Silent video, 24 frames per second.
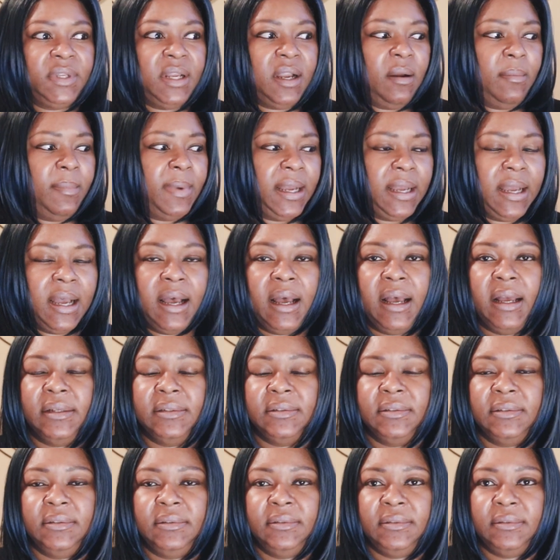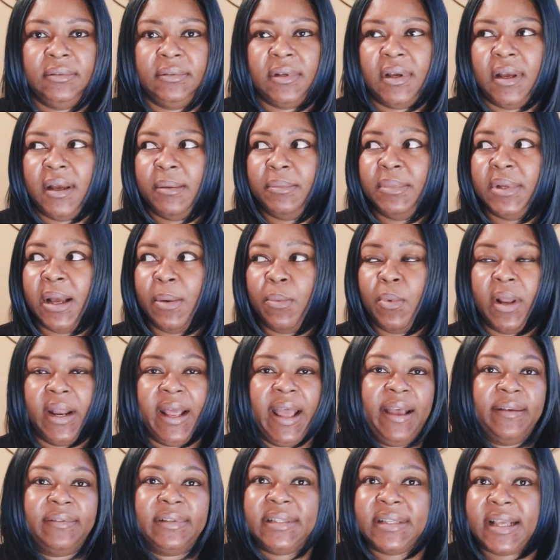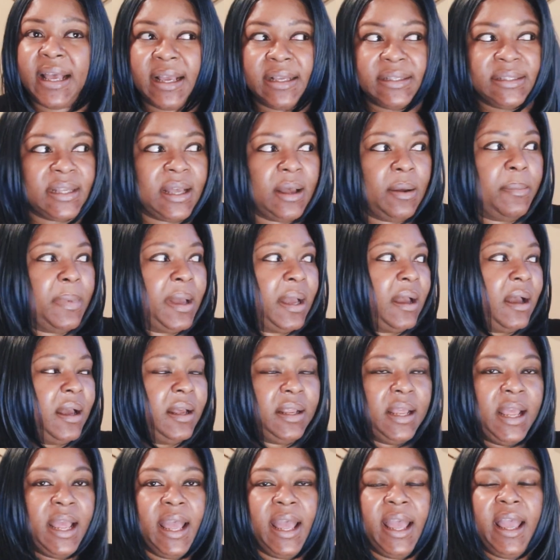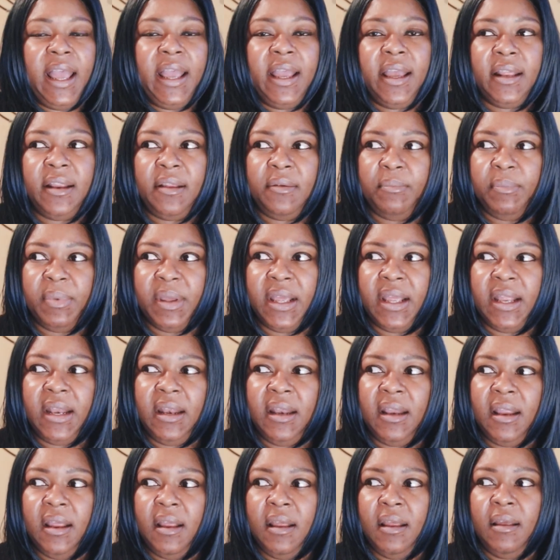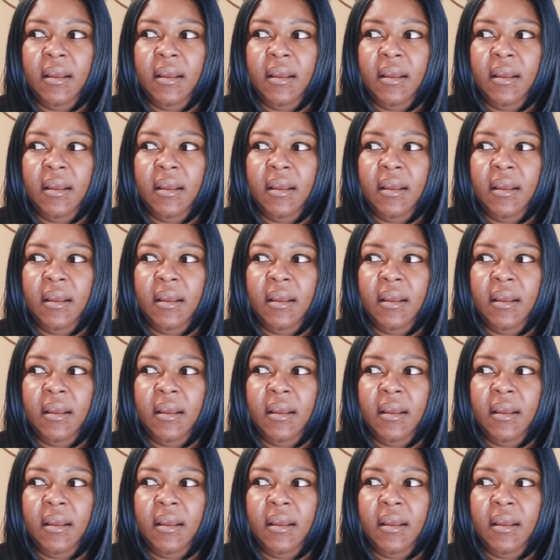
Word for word: Oh my God, I, I want to have sex. Oh my God. It could have been